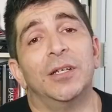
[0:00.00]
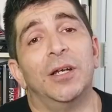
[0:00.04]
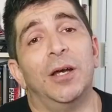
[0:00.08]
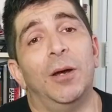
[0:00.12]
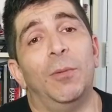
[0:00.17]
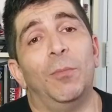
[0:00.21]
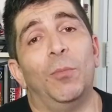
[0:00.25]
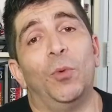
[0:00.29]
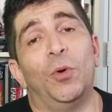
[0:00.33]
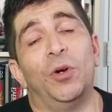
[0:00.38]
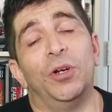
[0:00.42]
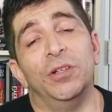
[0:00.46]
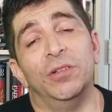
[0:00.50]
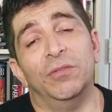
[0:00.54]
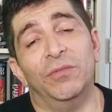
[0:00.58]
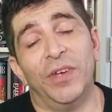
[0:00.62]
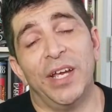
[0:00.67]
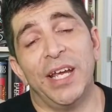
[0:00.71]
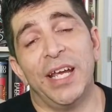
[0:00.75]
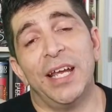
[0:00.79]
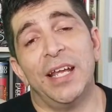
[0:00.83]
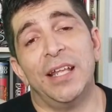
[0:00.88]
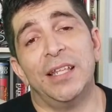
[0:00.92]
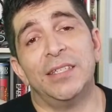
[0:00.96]
more
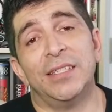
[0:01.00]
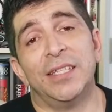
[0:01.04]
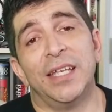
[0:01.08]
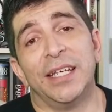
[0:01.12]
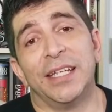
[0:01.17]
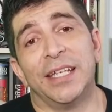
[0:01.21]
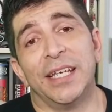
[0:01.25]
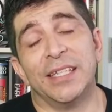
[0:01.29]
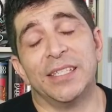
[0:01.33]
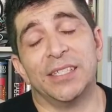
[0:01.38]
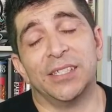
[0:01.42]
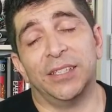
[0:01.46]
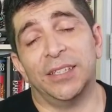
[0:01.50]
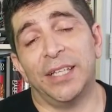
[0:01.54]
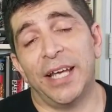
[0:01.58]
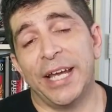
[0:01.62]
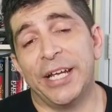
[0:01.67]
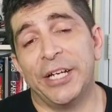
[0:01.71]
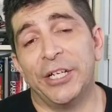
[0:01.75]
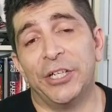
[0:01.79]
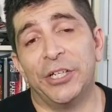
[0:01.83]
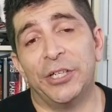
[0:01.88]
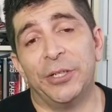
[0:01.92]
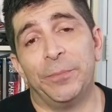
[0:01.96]
advanced and gets
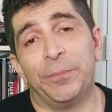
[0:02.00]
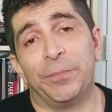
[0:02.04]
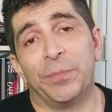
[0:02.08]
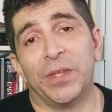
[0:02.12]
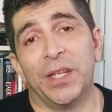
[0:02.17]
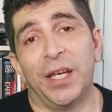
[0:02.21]
lighter.